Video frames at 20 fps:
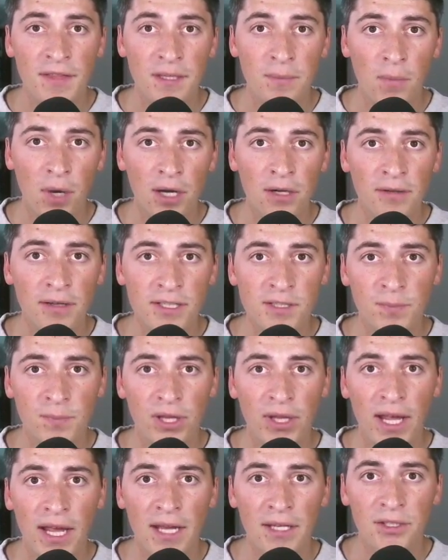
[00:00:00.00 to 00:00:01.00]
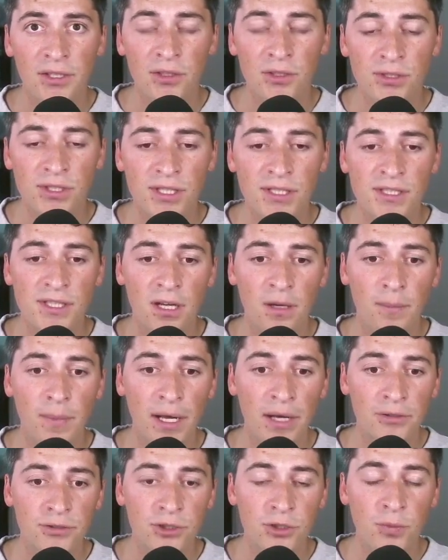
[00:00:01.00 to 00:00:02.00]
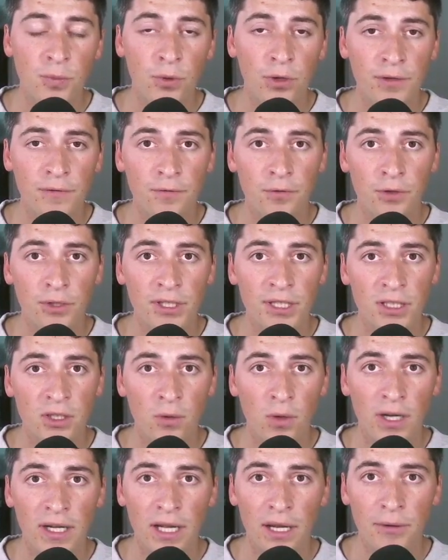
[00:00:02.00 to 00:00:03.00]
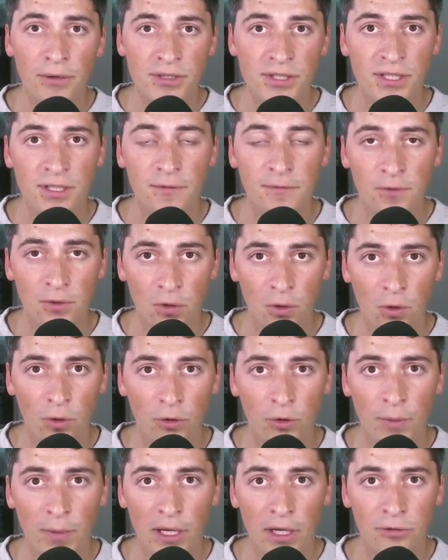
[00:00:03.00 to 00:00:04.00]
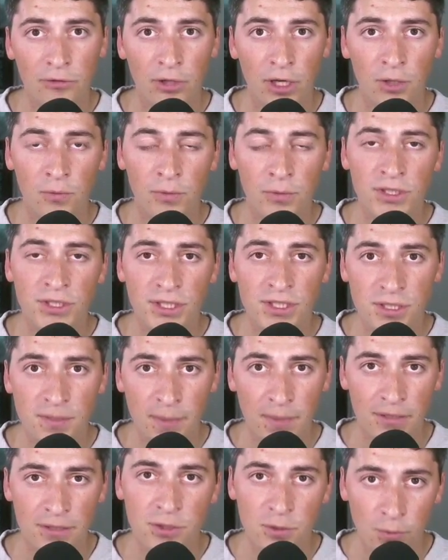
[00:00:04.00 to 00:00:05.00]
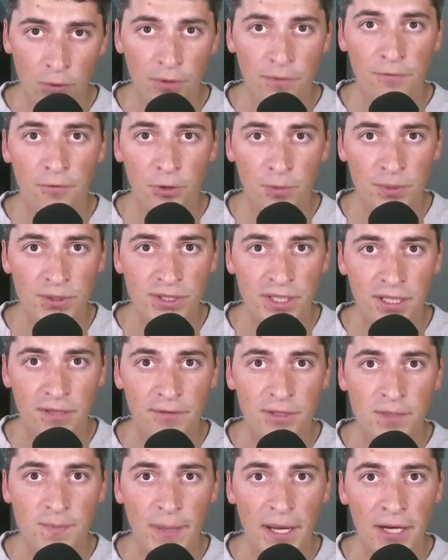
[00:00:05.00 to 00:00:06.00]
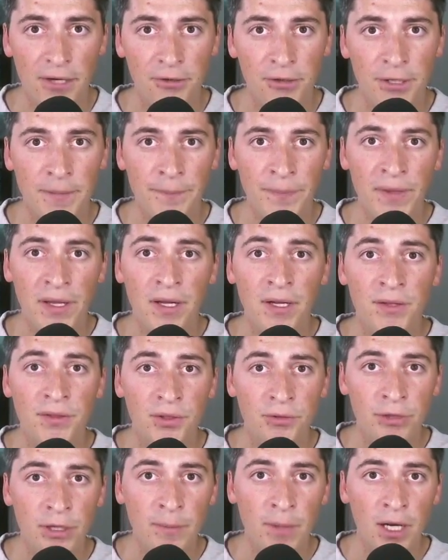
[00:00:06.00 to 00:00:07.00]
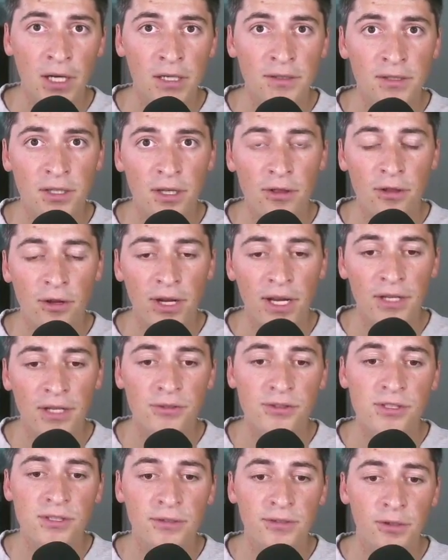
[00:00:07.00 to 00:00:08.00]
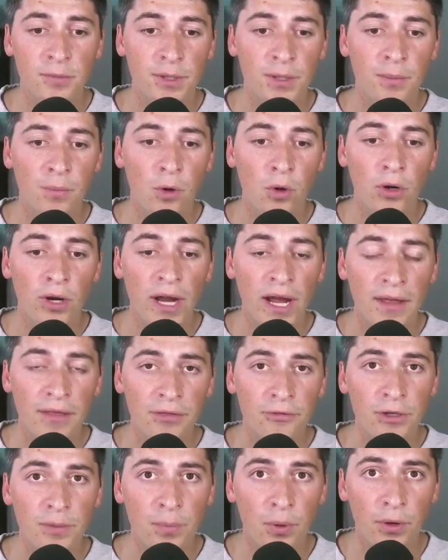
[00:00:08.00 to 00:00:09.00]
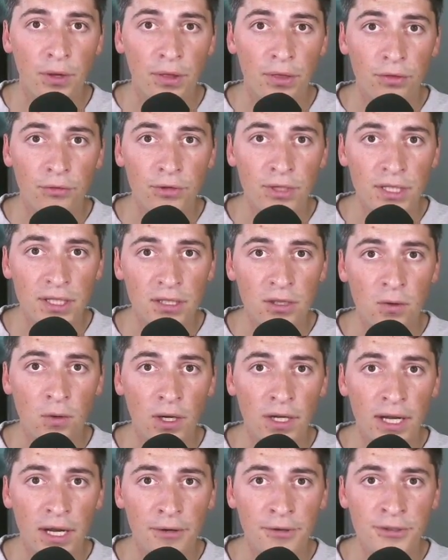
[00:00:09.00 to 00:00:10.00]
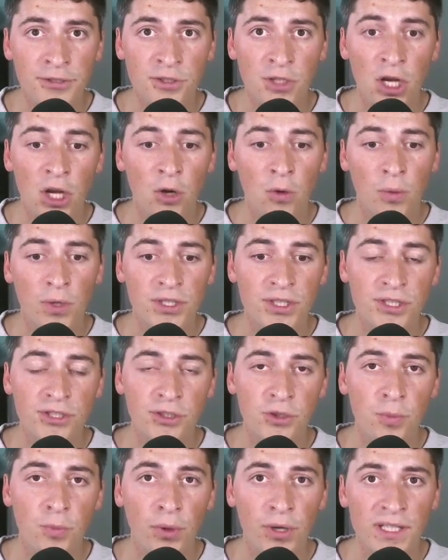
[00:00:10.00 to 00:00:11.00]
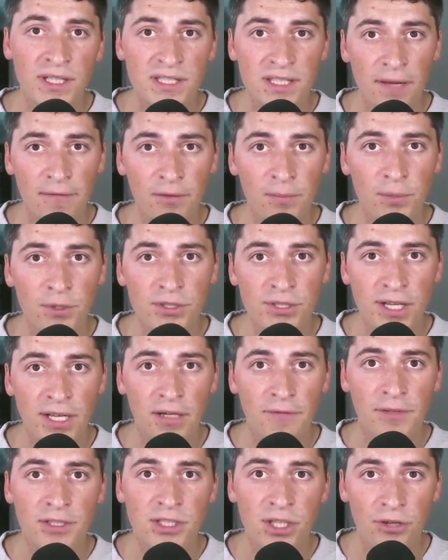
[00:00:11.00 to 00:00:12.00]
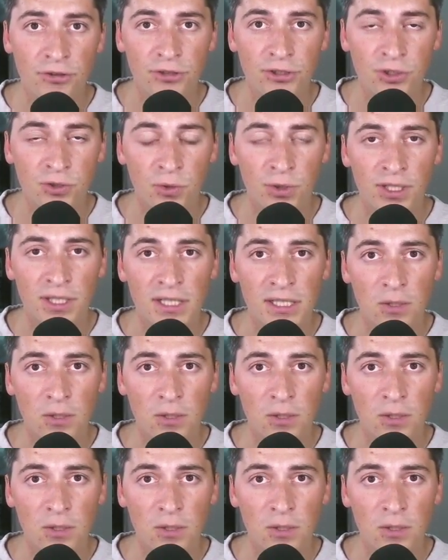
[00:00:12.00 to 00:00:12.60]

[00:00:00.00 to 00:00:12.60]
The Model S Plaid uses about two point four kilowatt hours in a full quarter mile run, which is about two point four percent of its battery. The Rimac, on the other hand, uses a little bit more at three point three kilowatt hours, which is two point seven percent of its one hundred twenty